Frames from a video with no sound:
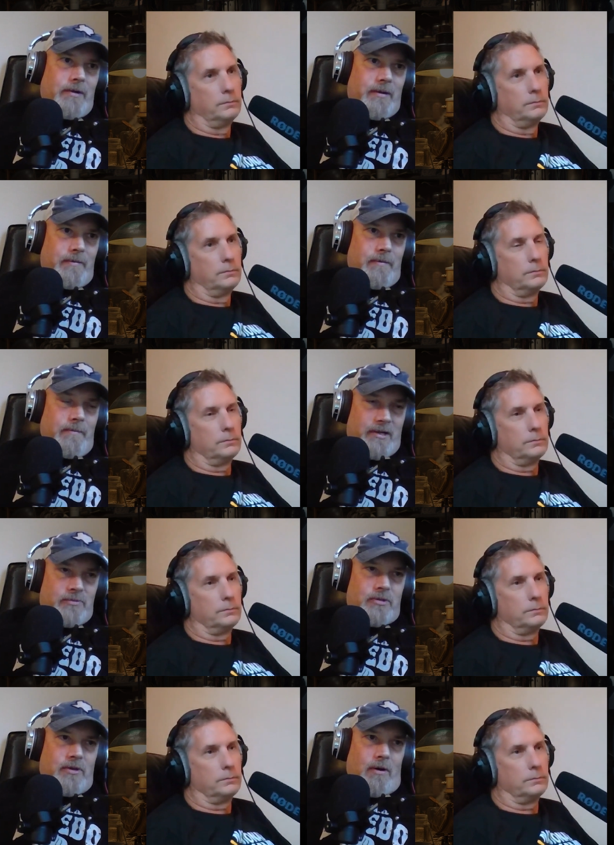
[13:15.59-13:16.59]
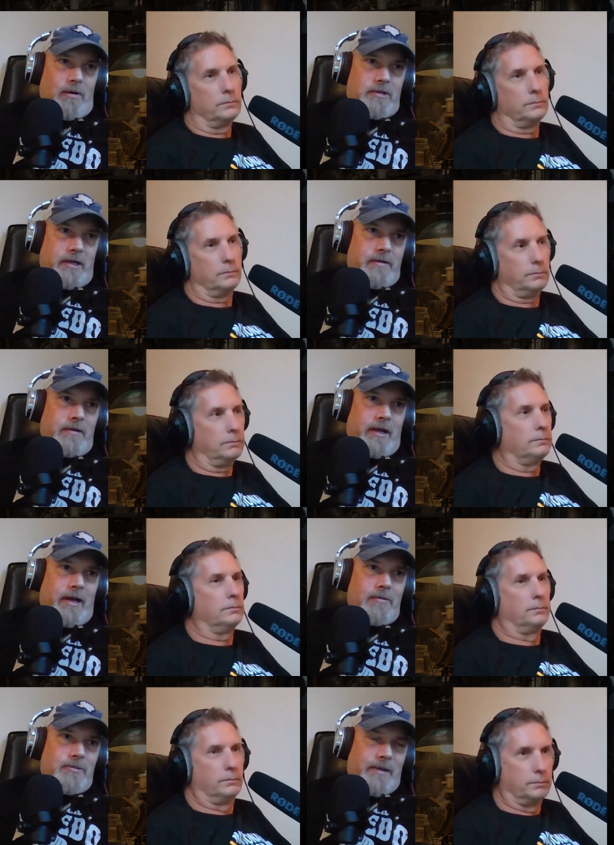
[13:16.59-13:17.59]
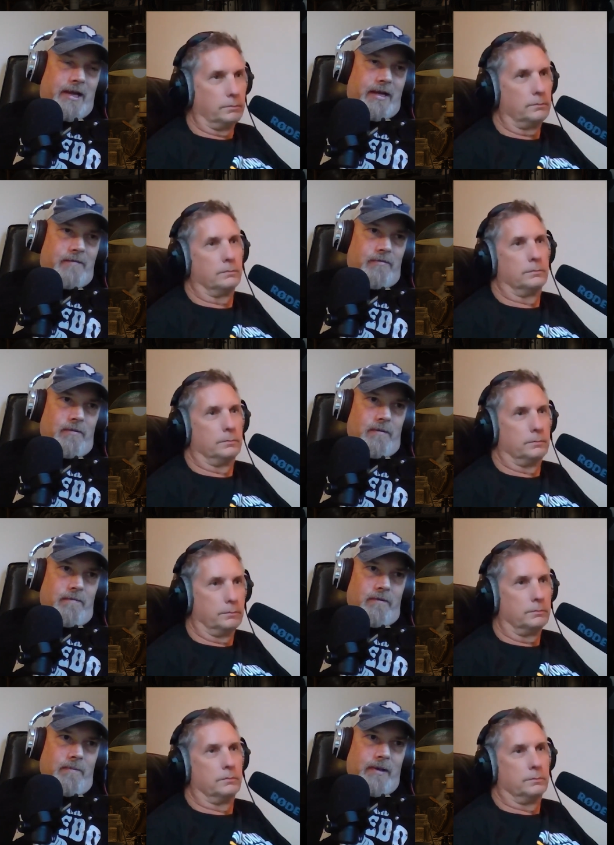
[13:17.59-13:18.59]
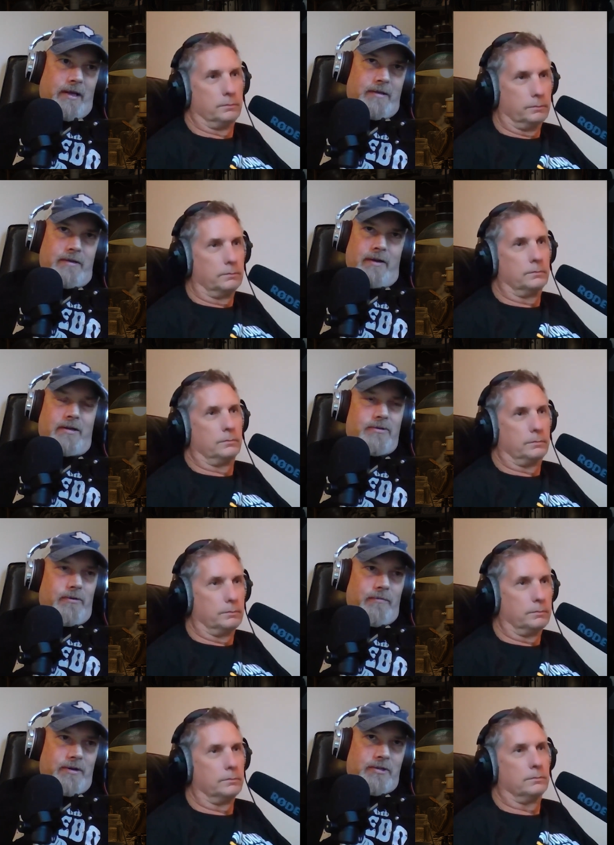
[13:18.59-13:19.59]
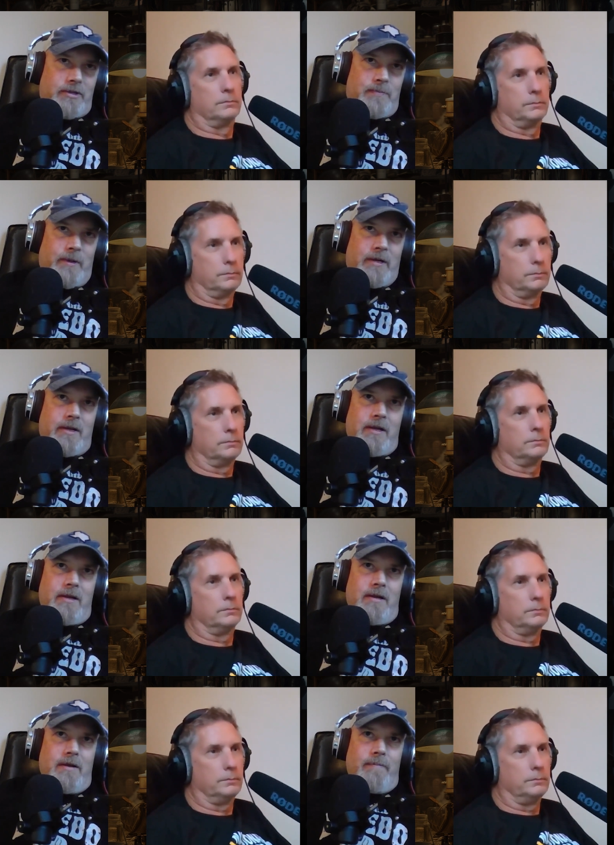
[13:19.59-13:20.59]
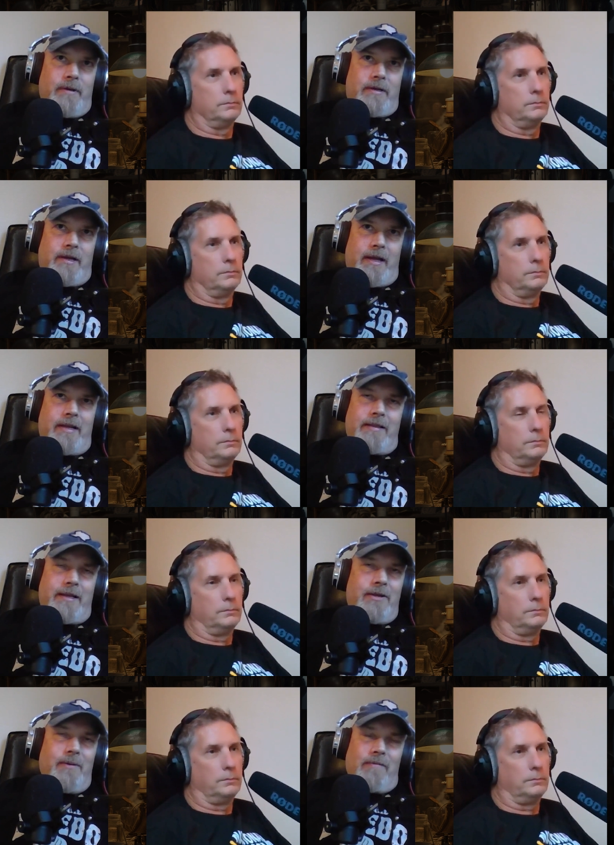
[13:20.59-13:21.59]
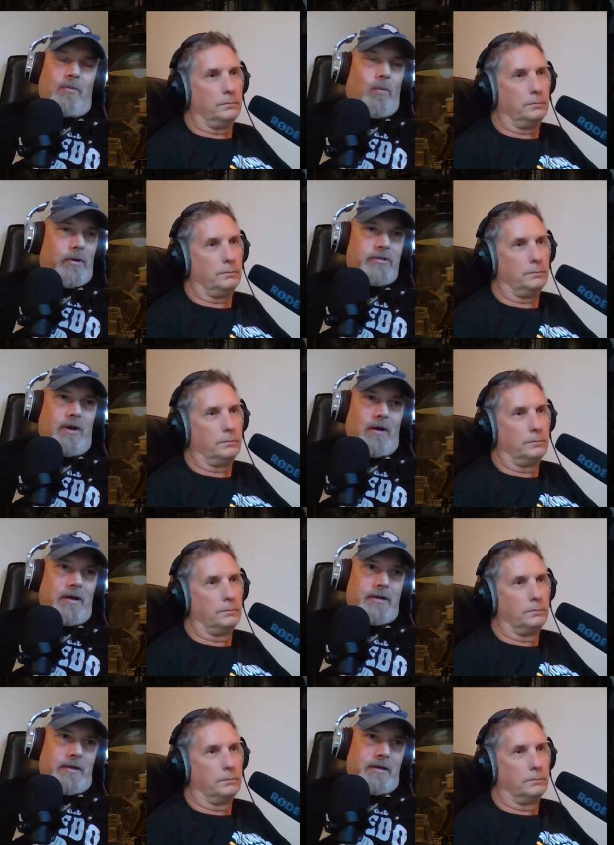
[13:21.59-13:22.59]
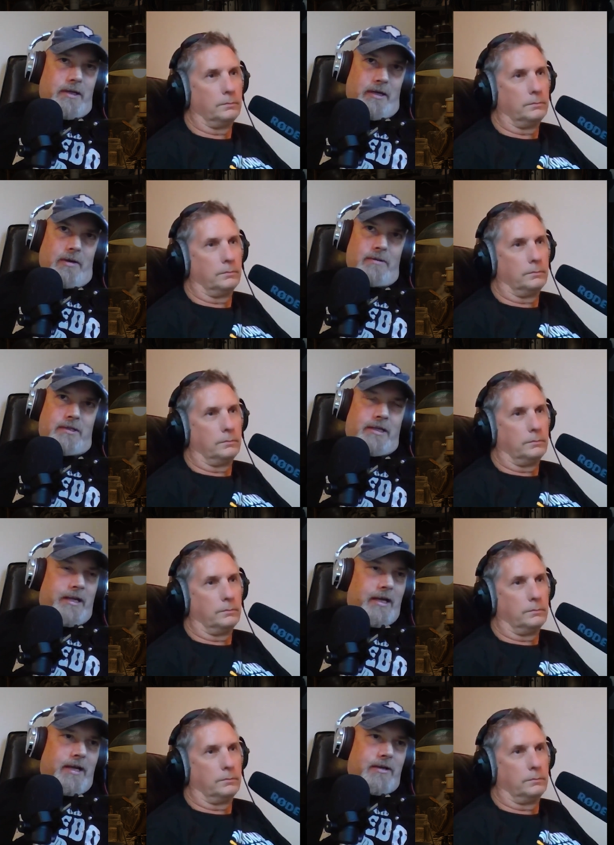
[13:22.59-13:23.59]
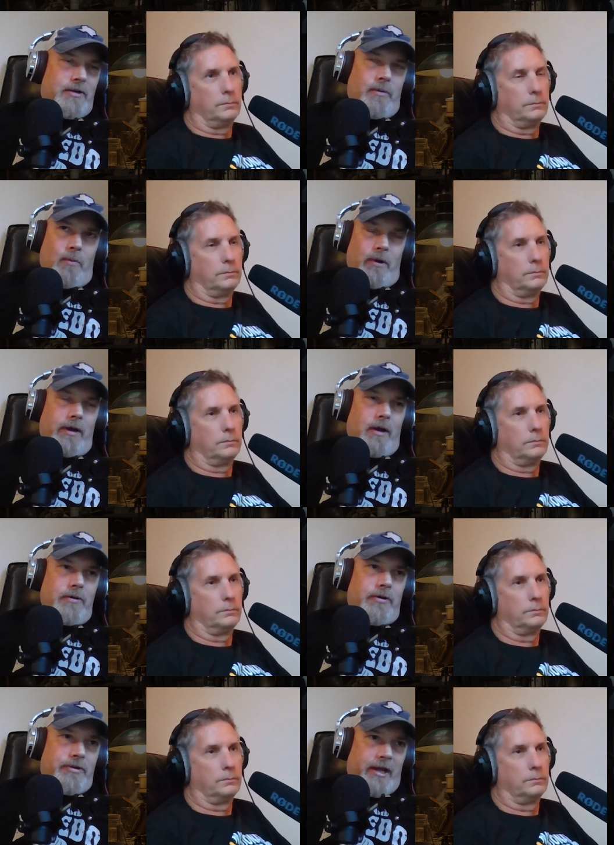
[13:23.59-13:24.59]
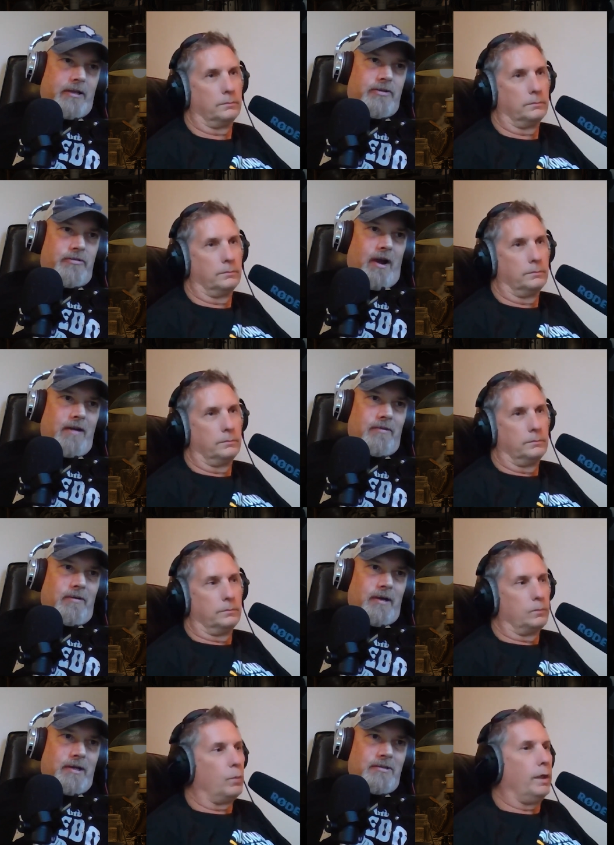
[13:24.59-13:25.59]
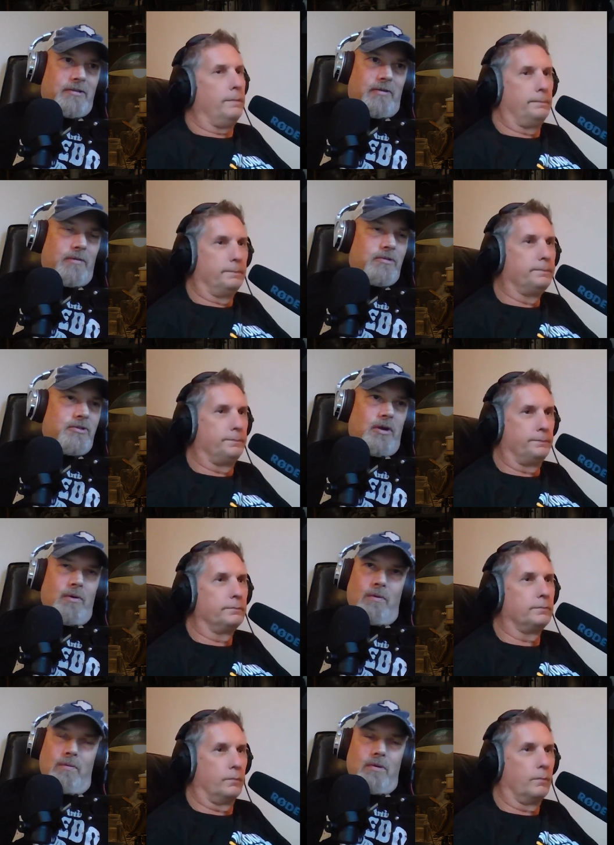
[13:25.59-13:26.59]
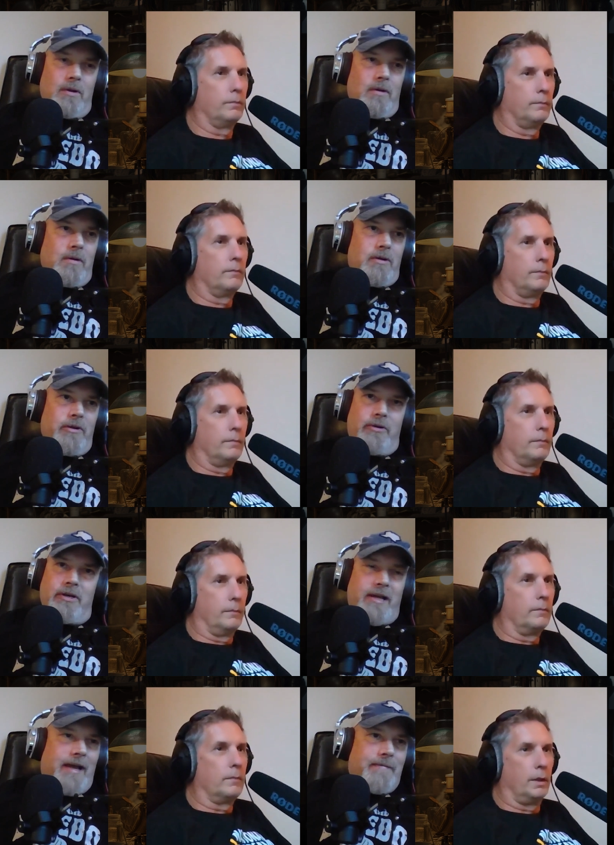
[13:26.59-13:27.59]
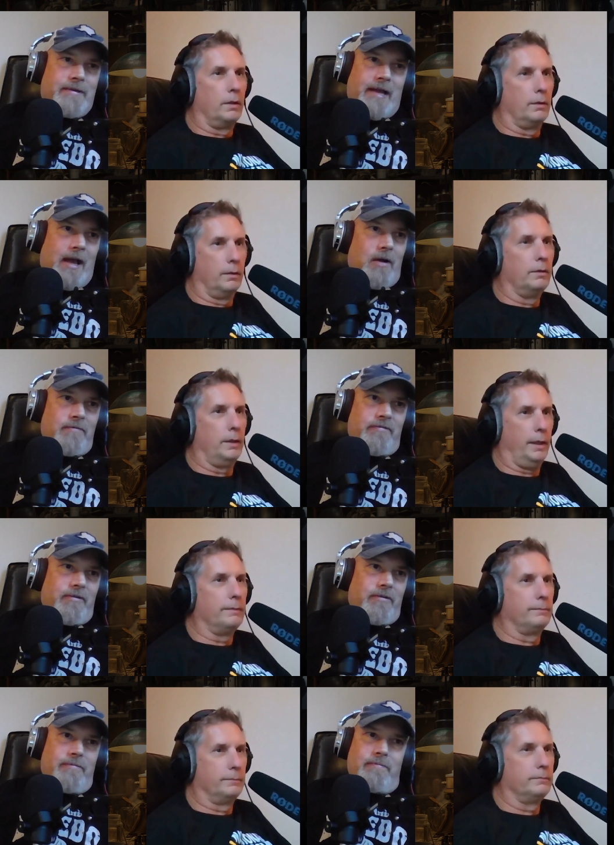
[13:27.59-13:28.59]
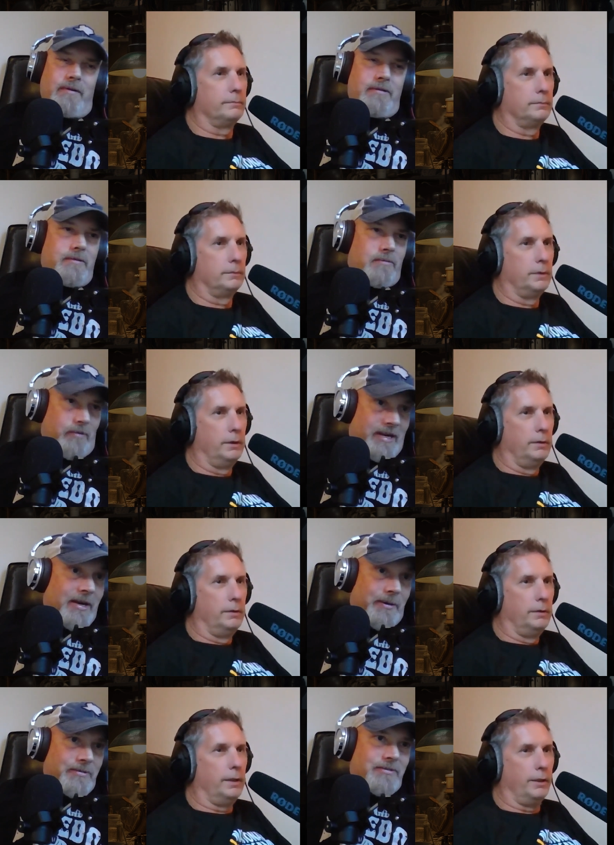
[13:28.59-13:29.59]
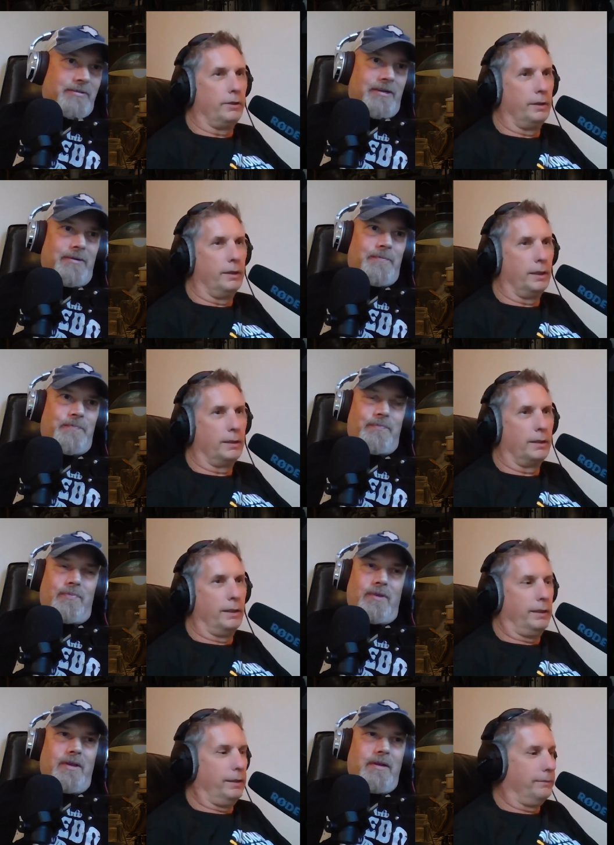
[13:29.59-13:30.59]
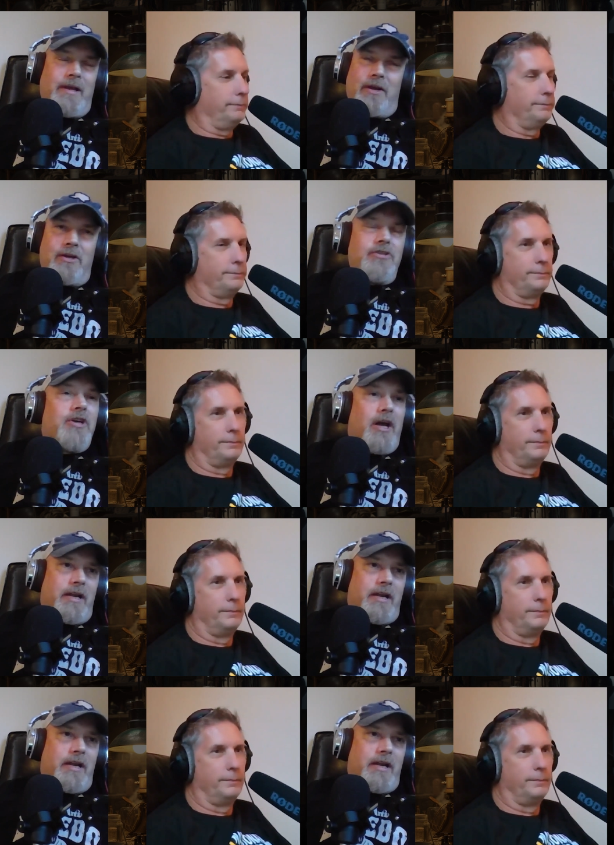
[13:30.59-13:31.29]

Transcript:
Speaker 1: and we messed with cars. Like mm. like I was a mechanic for for a bit. You know, I turned wrenches, but but anything you ever worked on, you know, as a kid, you were working on your daily driver, and right. so there was no, you couldn't have it down yeah. for three years. Yeah, you couldn't you
Speaker 2: know? gut the thing. Yeah,
Speaker 1: yeah, couldn't